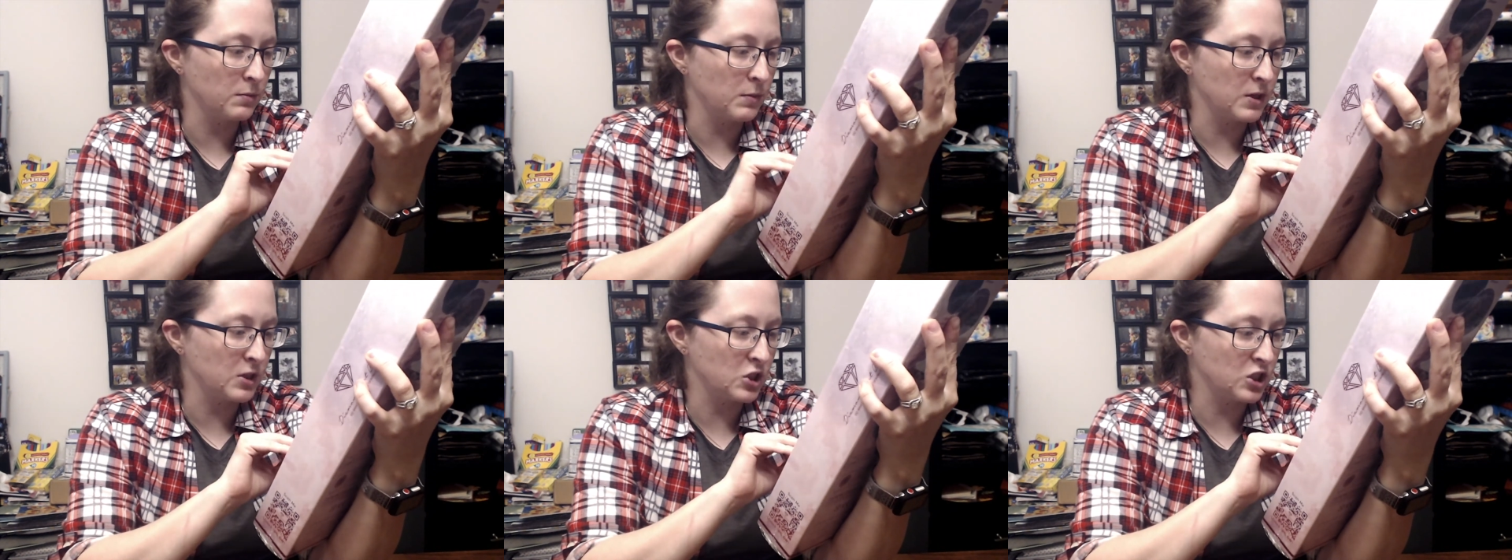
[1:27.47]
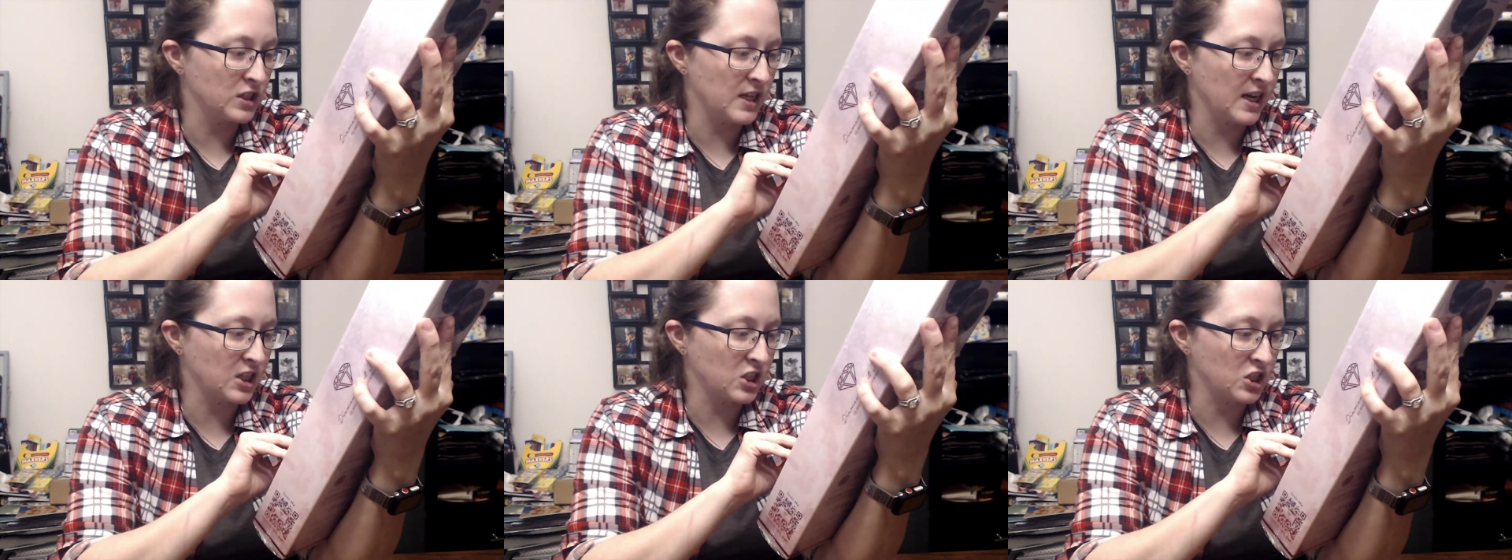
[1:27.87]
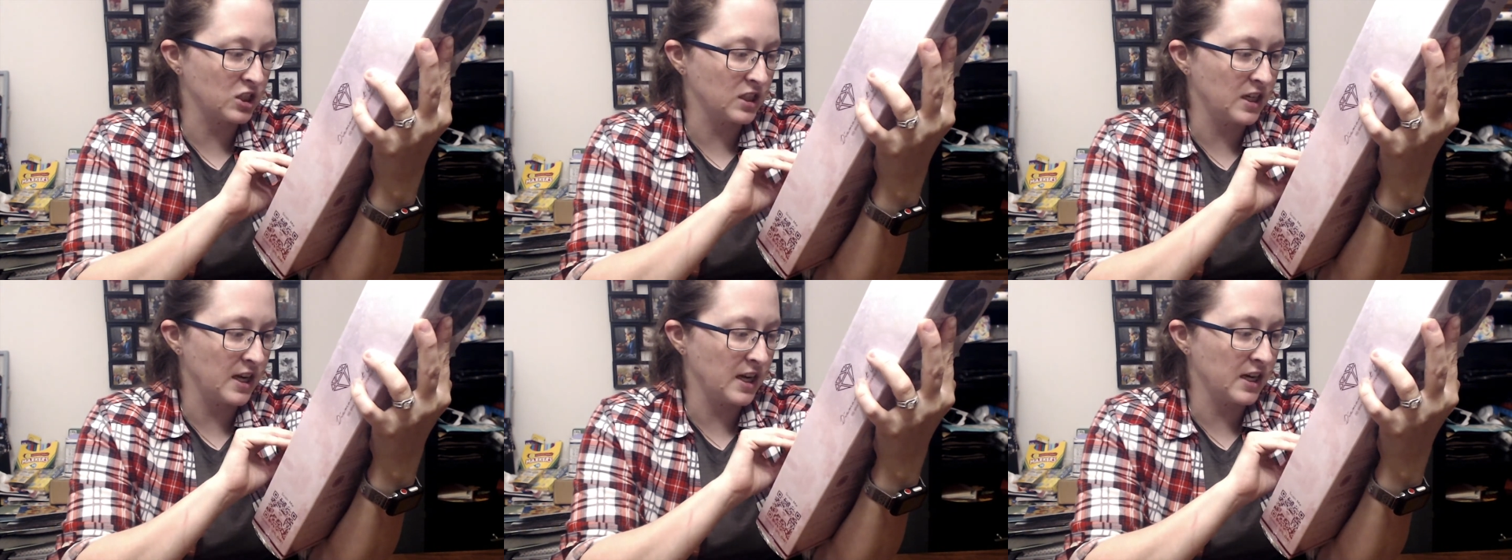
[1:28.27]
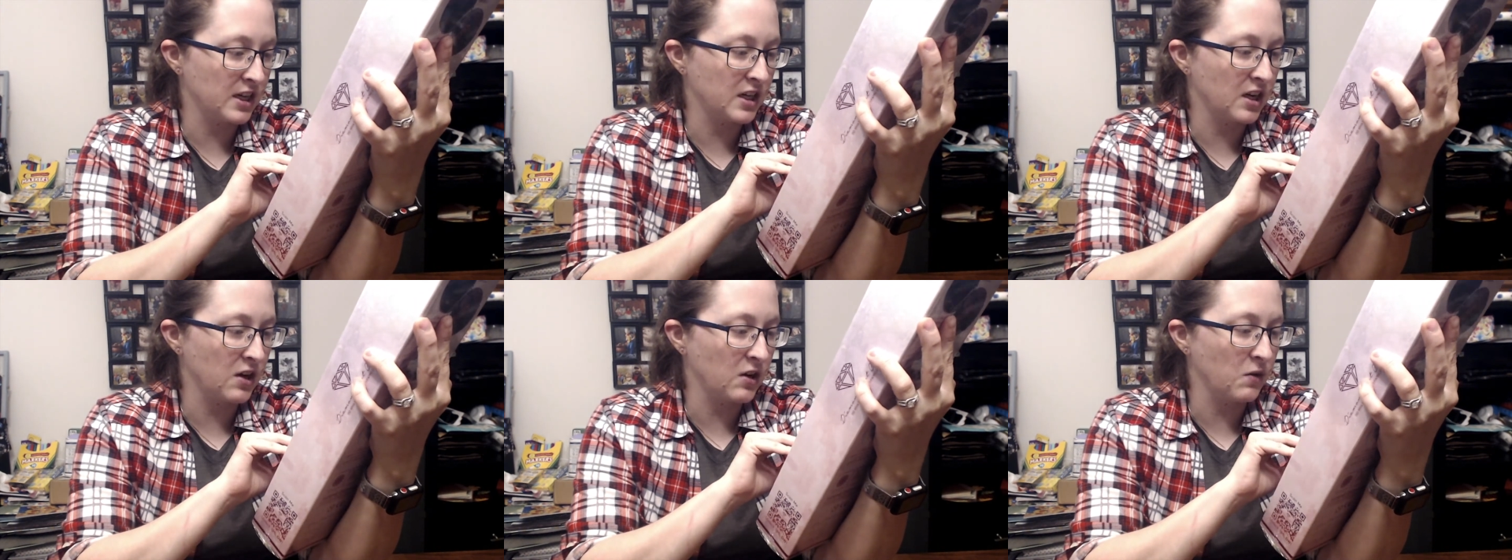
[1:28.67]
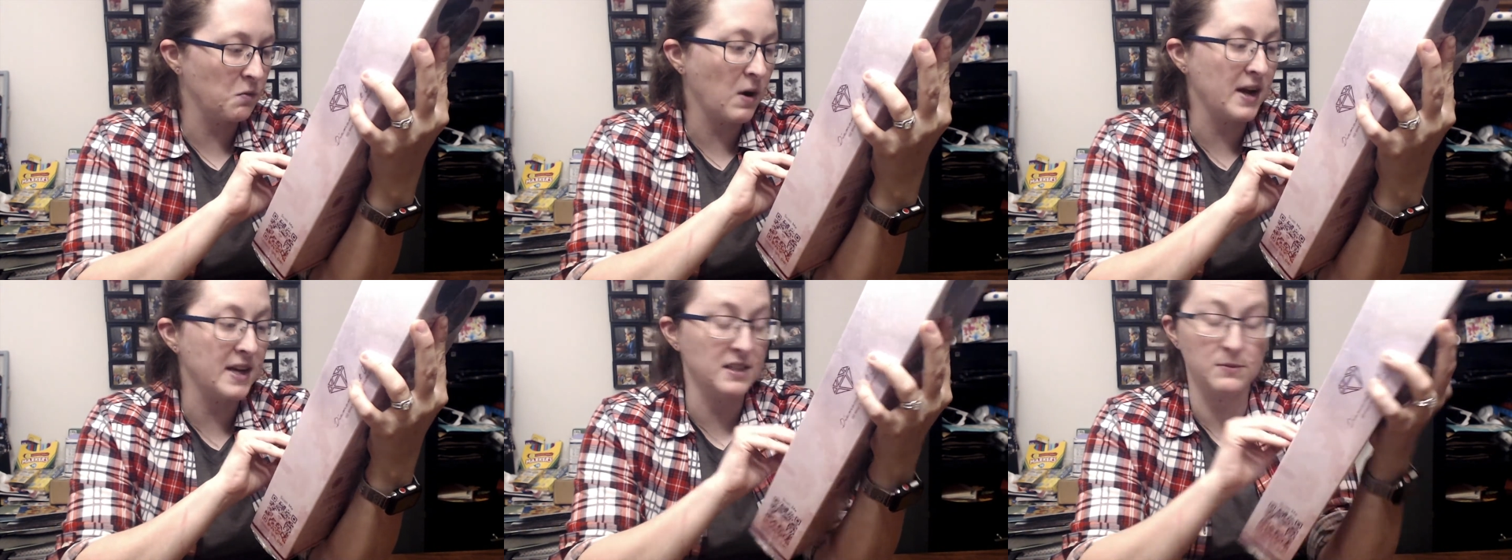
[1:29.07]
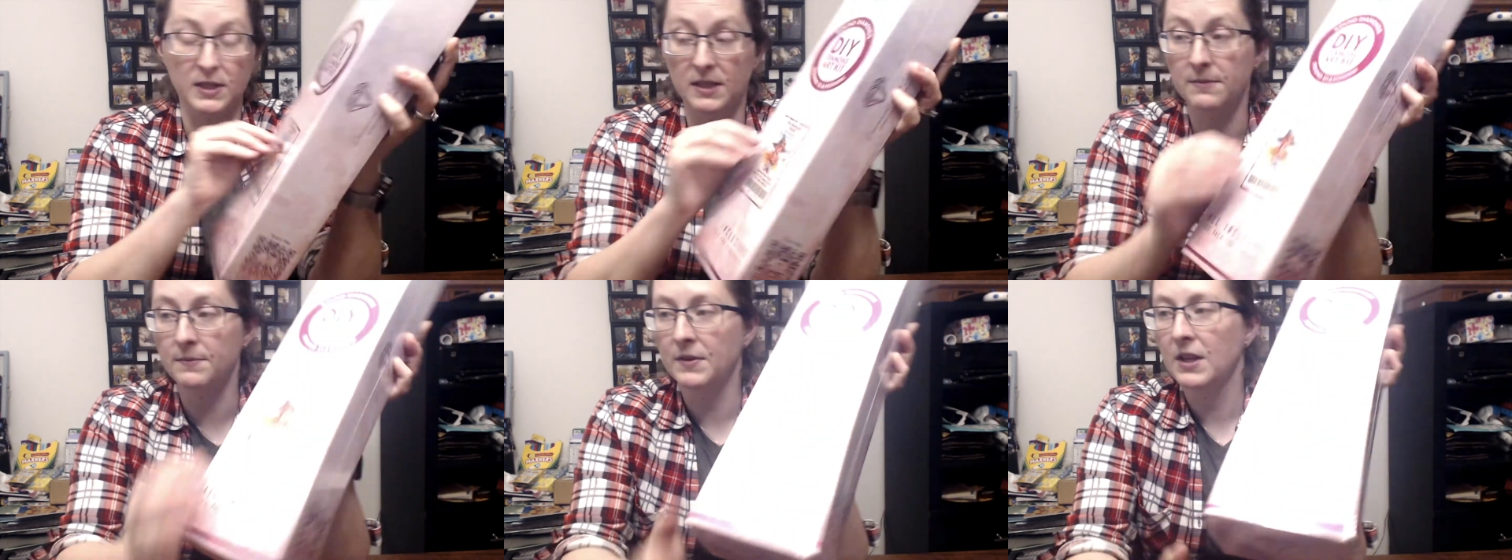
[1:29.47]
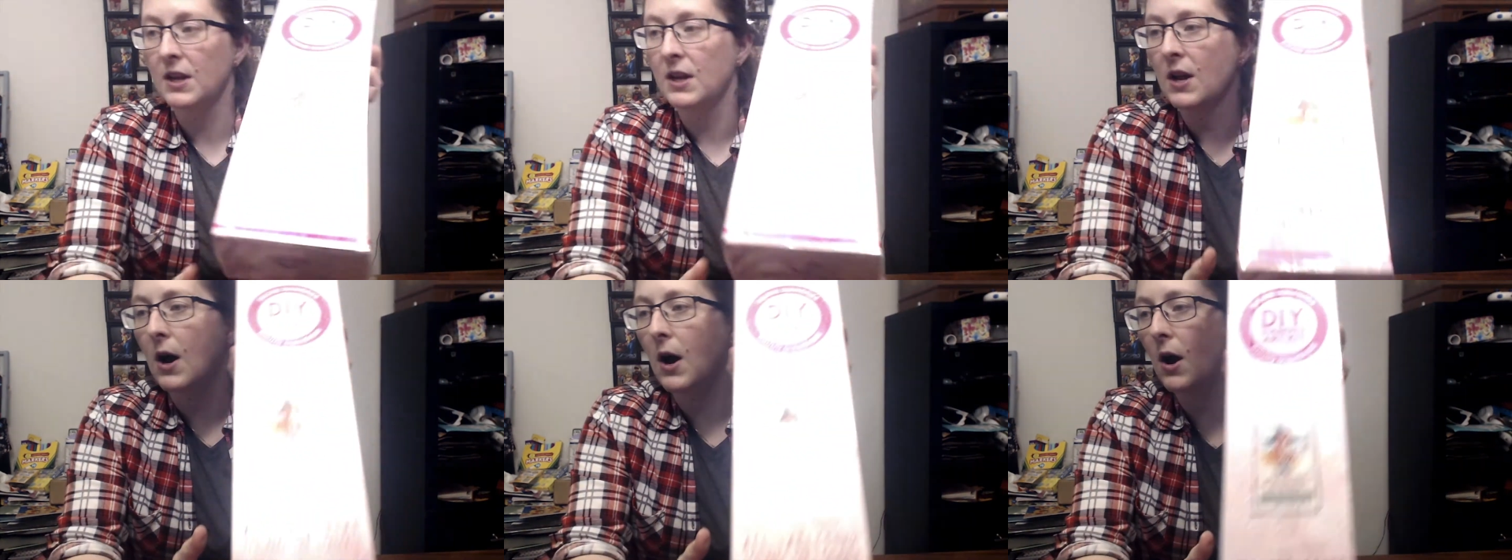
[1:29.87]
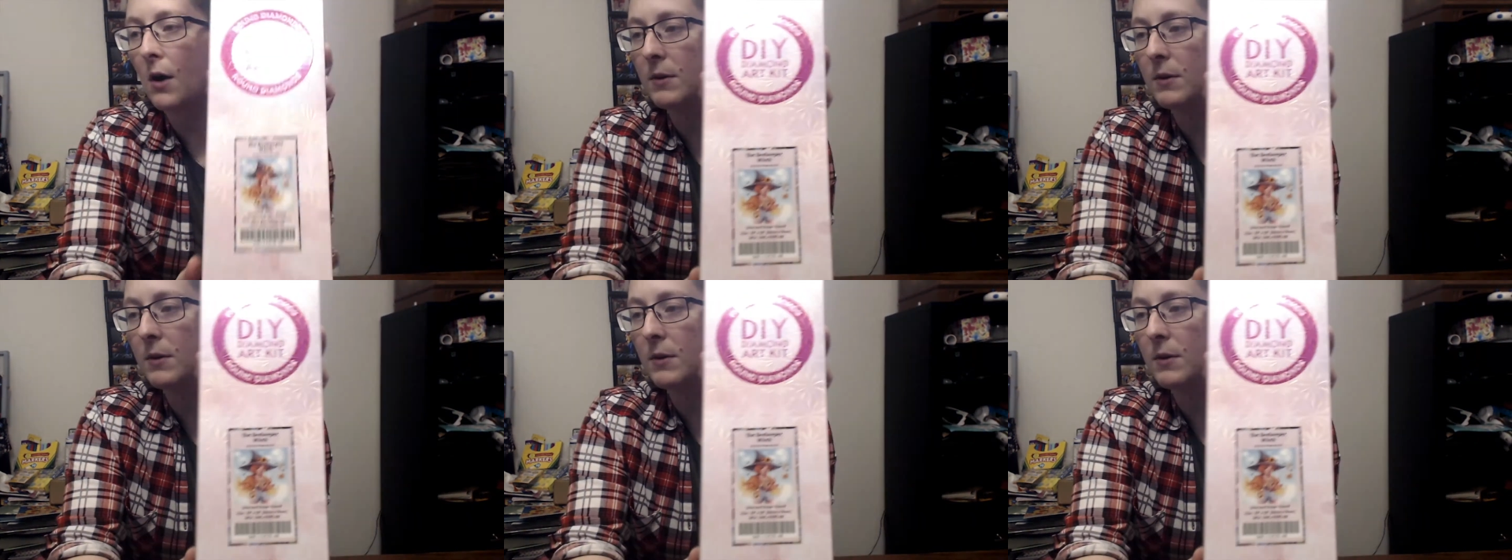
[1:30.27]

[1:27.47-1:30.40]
but she's actually Erika Wiseman, is